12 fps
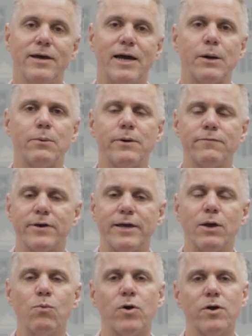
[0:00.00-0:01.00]
However,
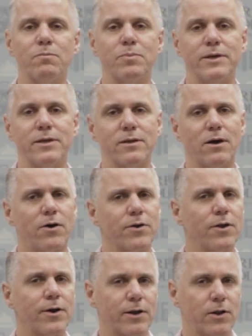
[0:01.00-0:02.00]
it won't be
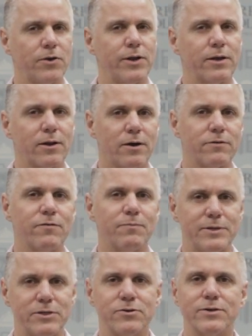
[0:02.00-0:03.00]
online learning like we've
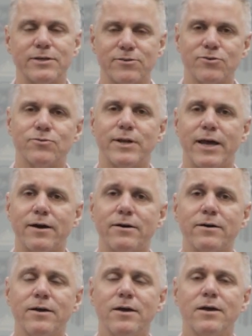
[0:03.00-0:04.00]
been doing until now.